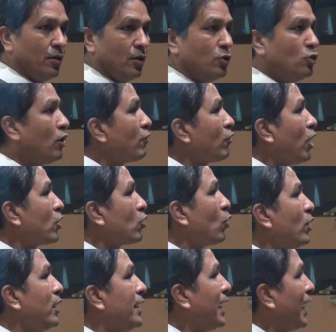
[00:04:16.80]
You have got
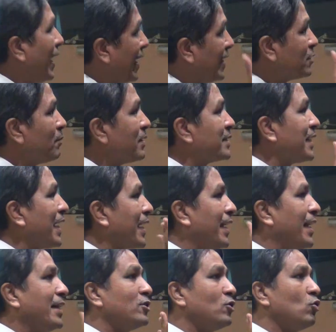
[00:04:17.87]
only as much second
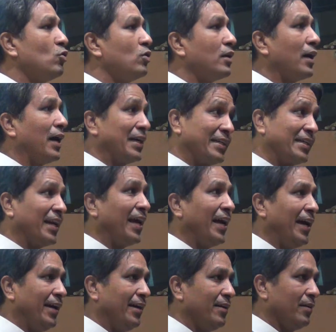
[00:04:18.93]
as you are
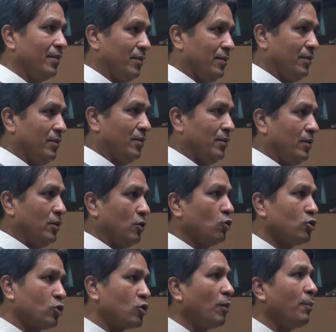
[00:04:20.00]
trained to
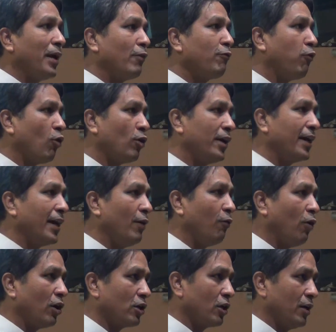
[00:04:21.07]
swim in 4-degree
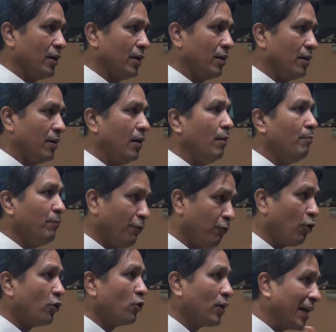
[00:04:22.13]
water
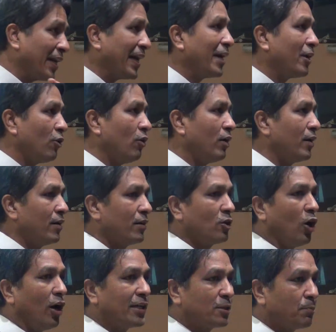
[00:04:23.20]
before you can get your
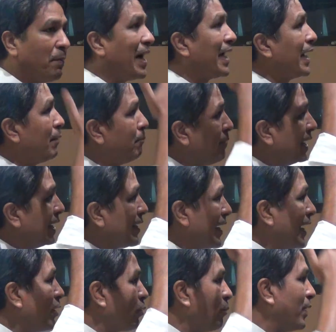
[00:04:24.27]
thoughts back and
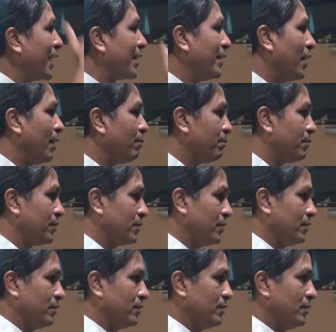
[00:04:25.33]
try to break the earth.
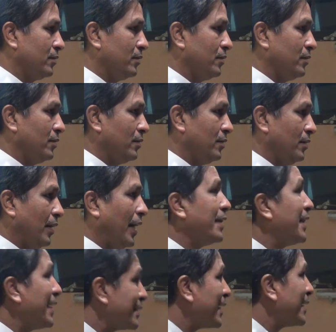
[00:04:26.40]
And
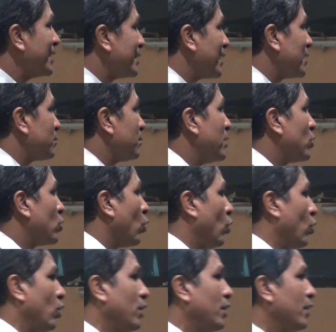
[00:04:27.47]
that's the reason it's been
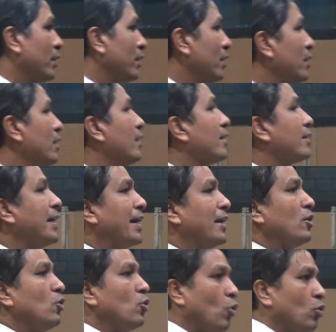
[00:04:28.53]
told
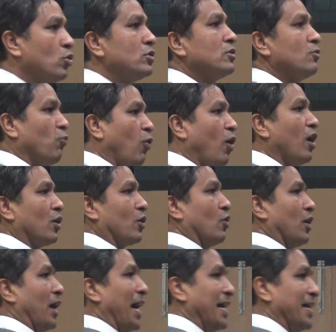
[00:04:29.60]
that don't walk
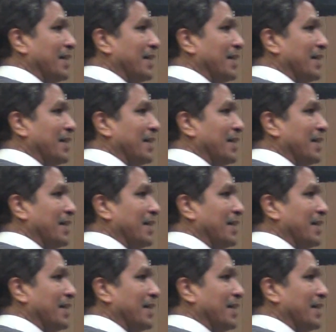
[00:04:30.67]
on